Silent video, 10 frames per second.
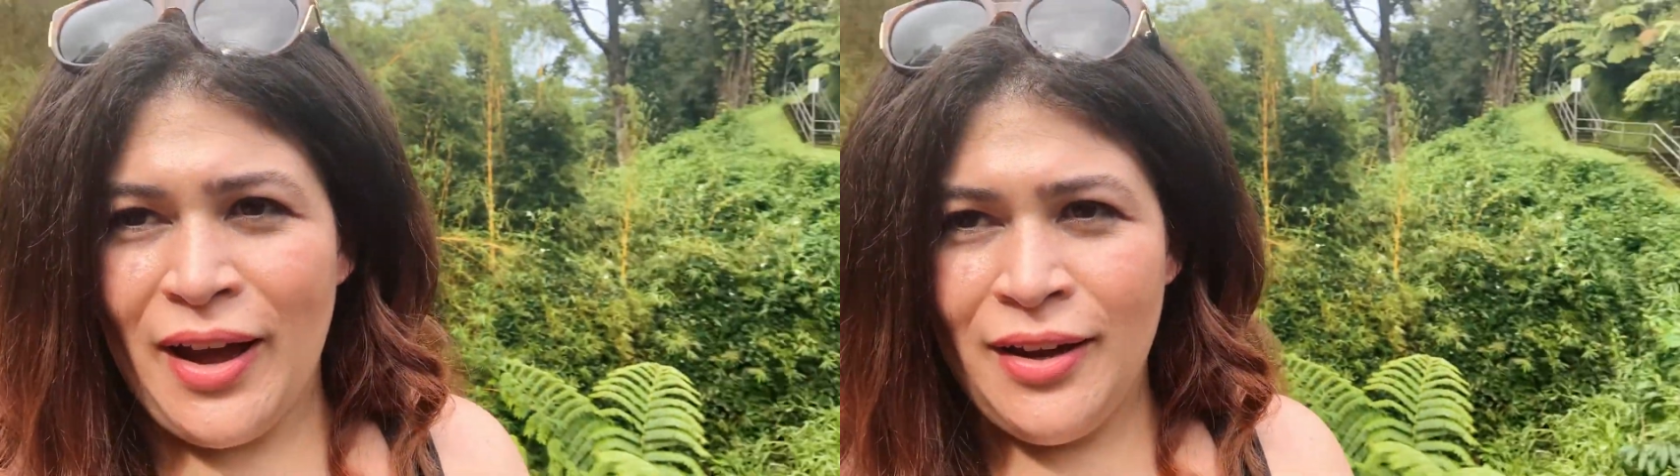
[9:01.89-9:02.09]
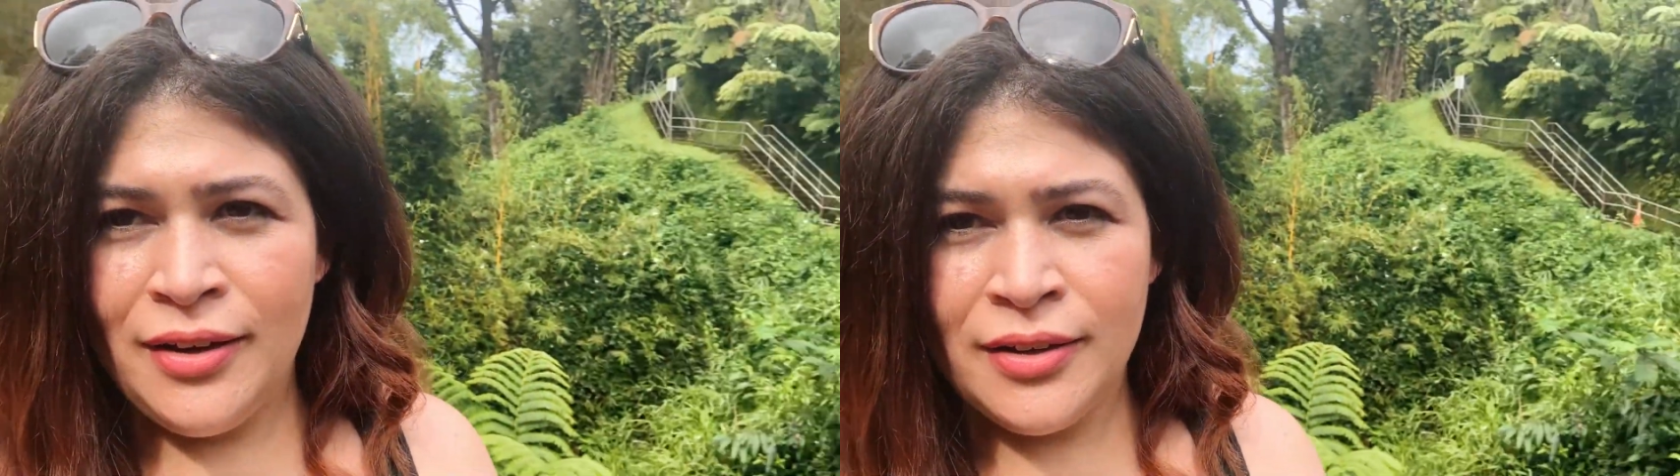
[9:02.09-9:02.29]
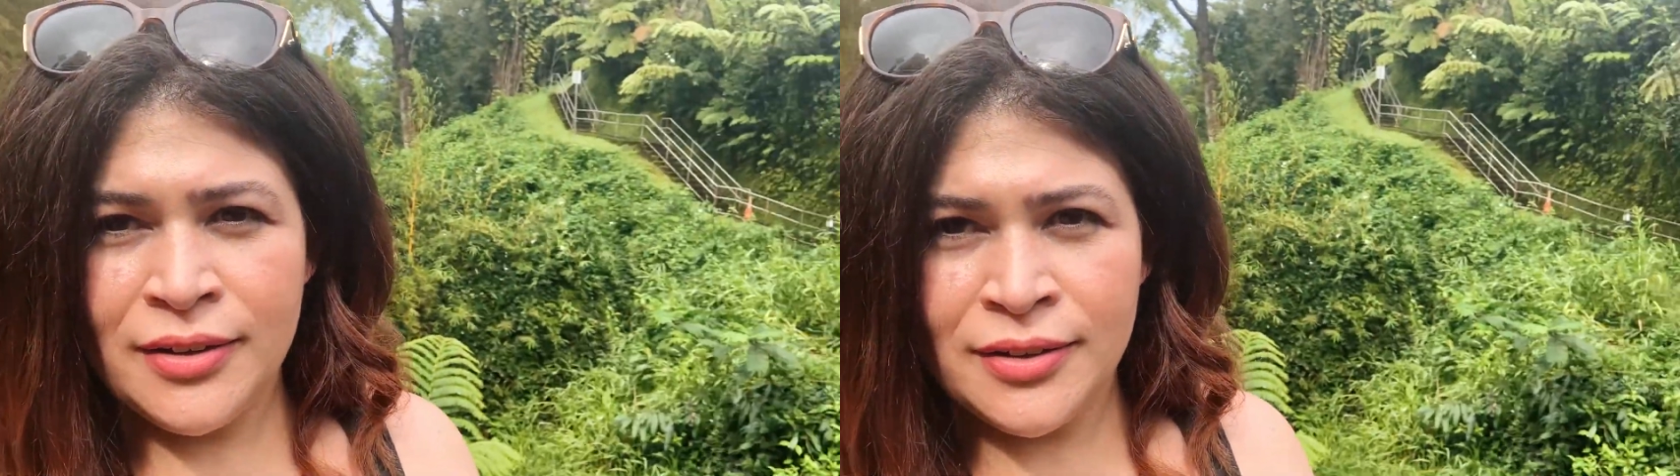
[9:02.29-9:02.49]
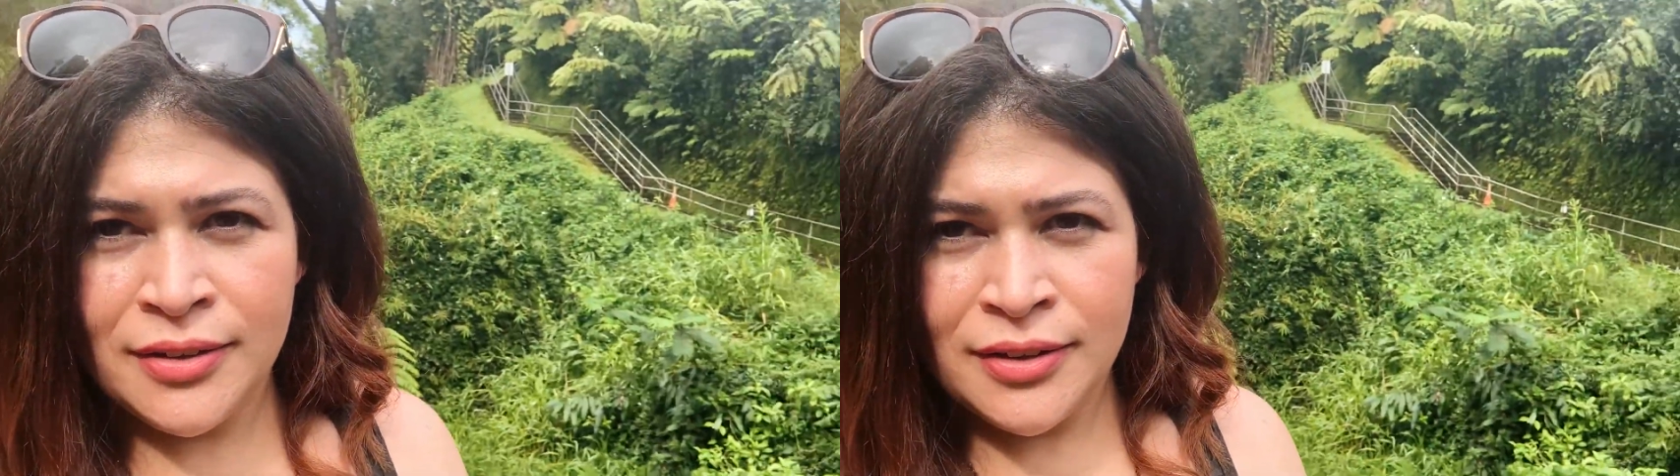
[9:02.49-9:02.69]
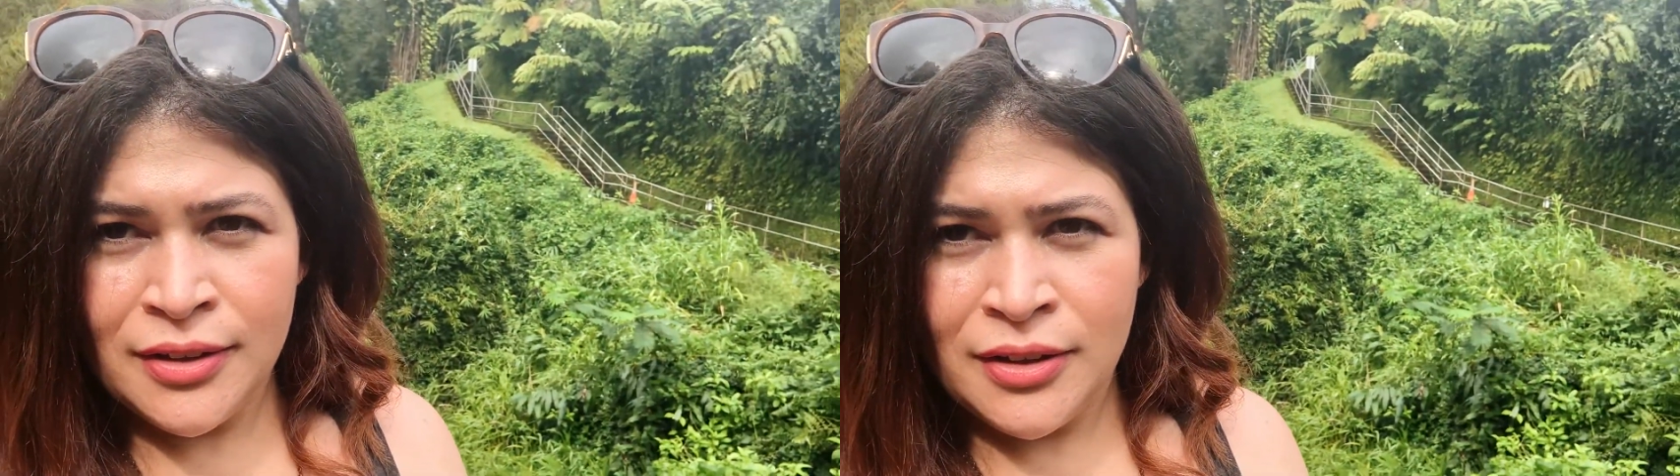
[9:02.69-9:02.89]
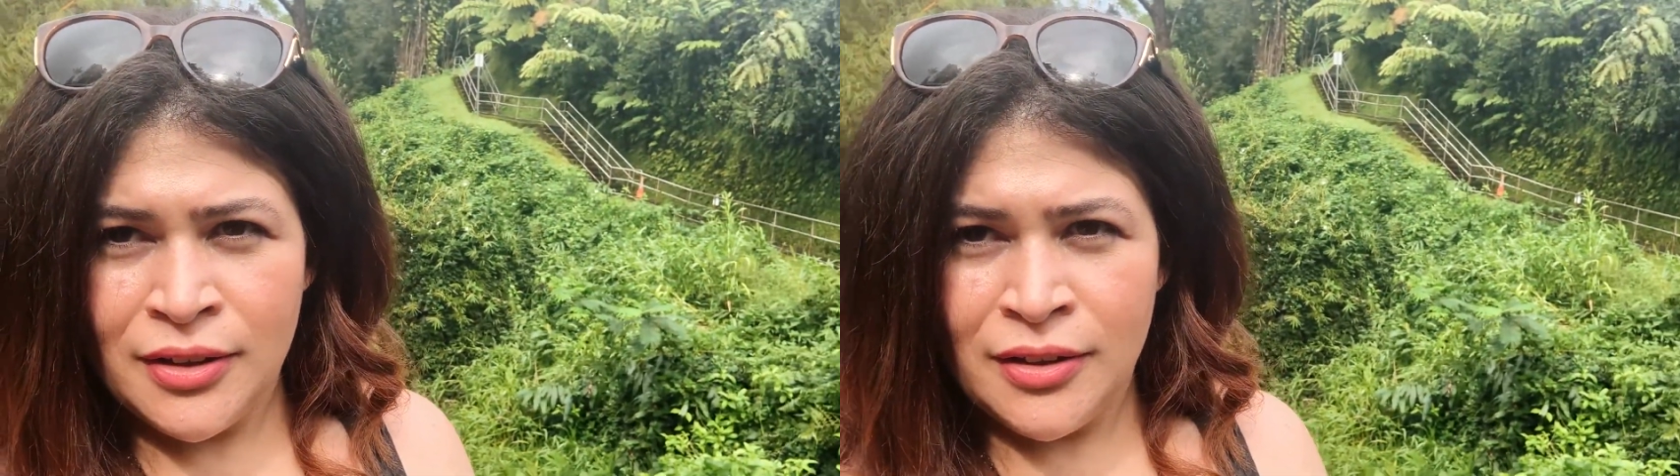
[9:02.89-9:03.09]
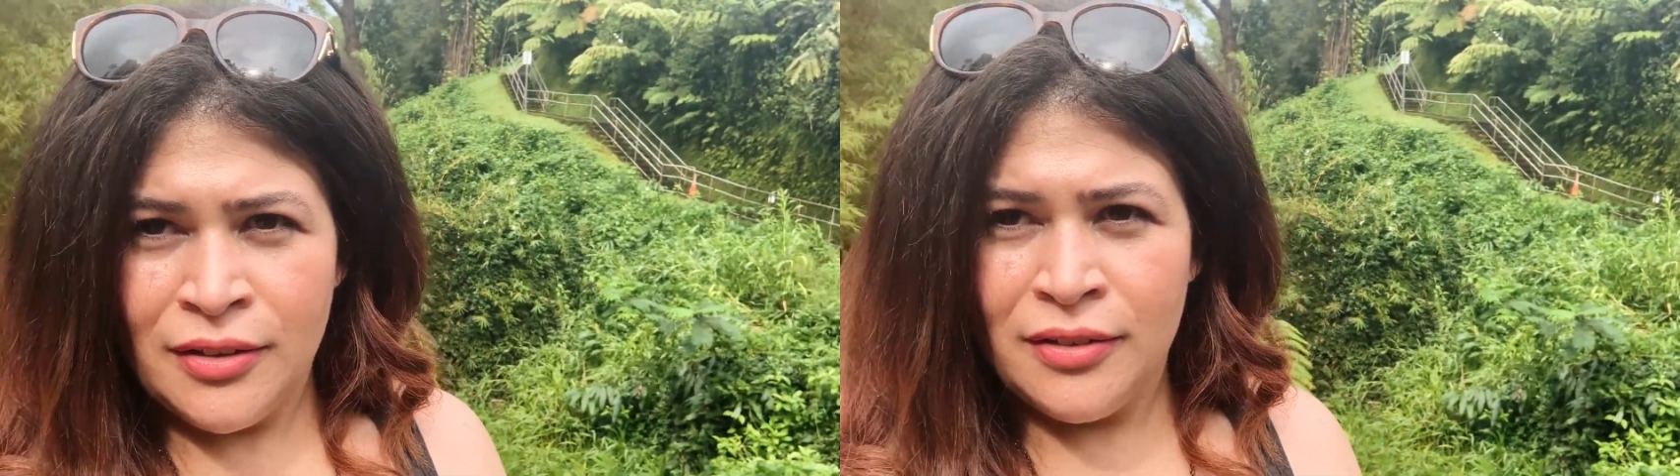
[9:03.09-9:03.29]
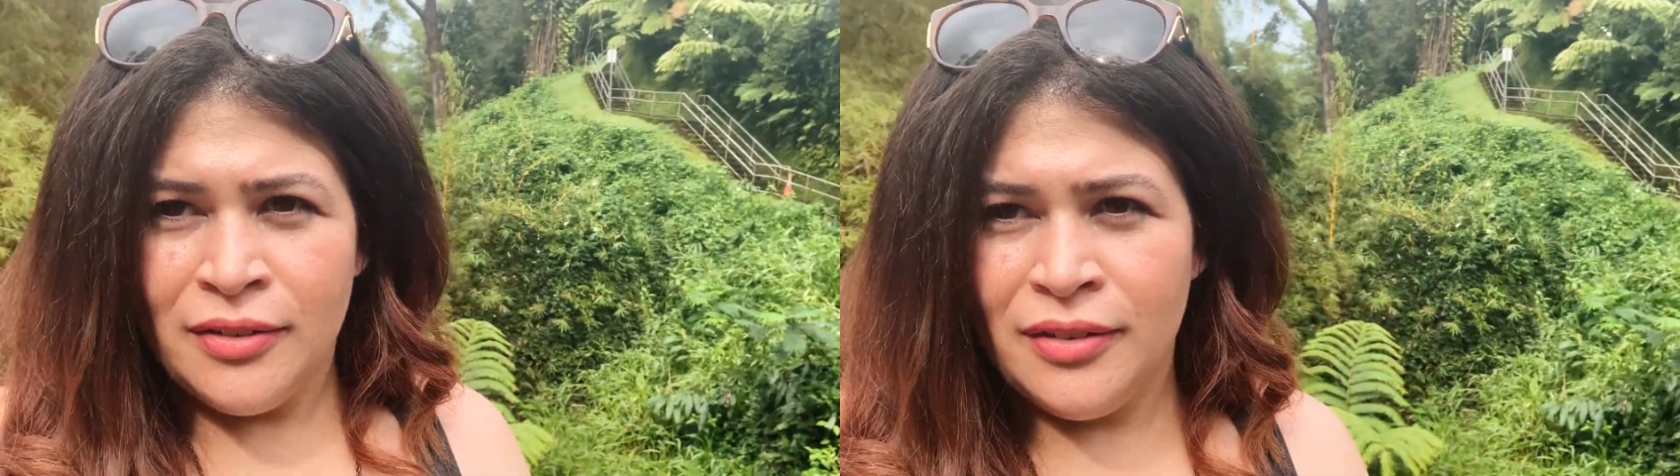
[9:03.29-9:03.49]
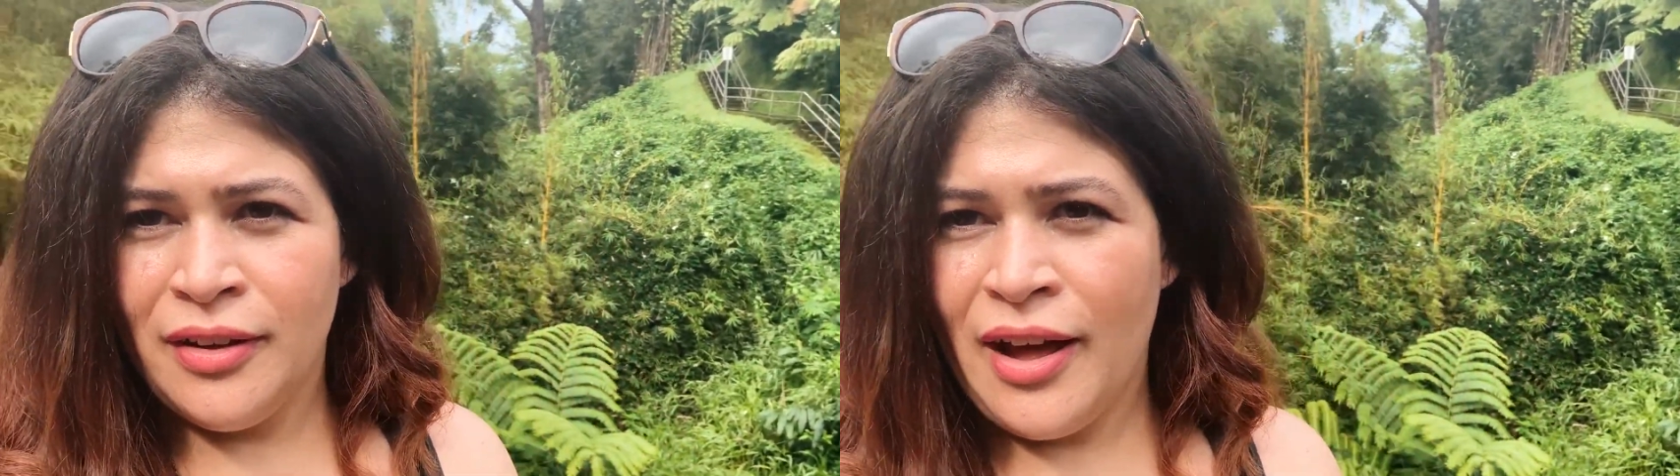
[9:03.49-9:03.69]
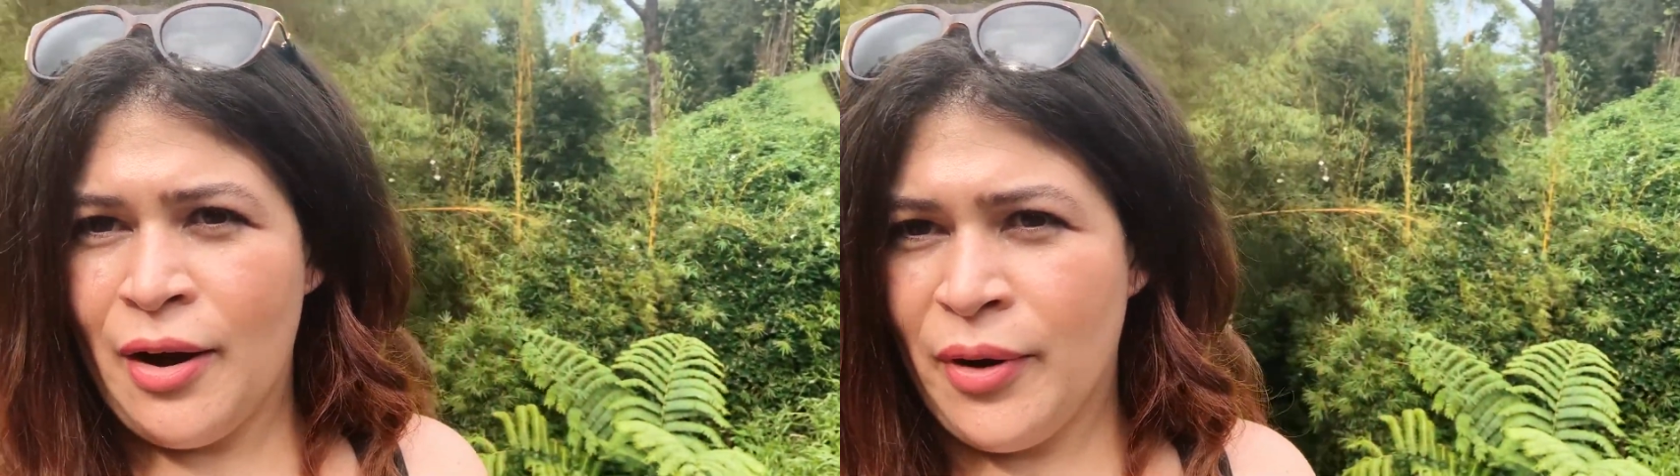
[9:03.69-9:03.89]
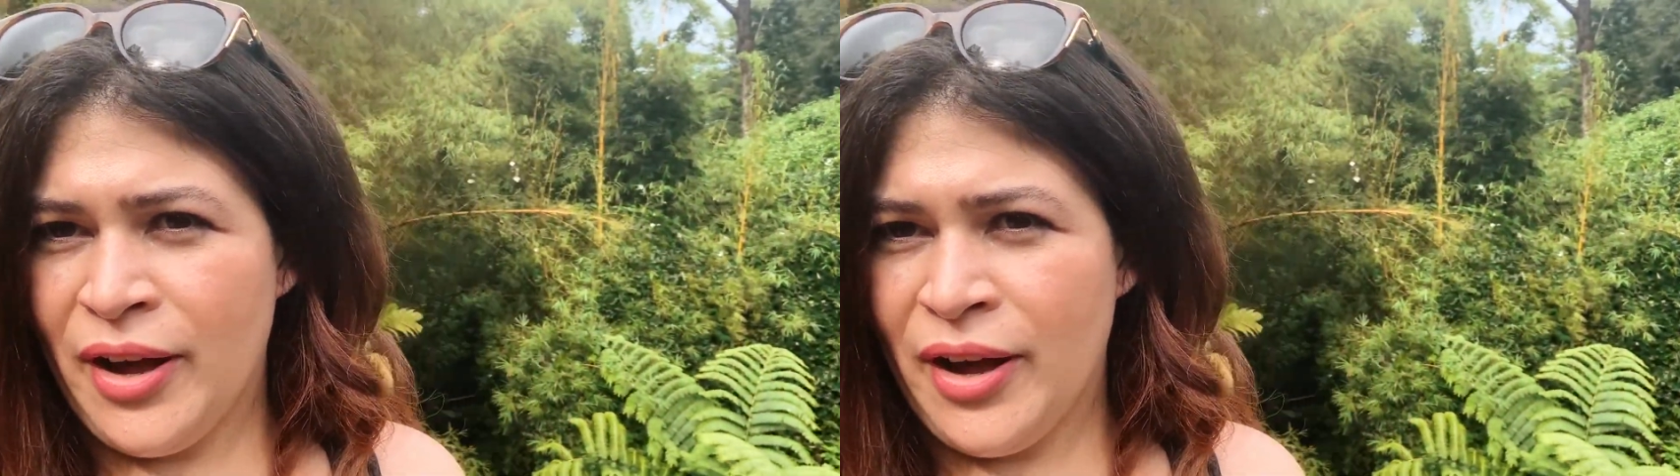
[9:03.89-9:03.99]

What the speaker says: And that way.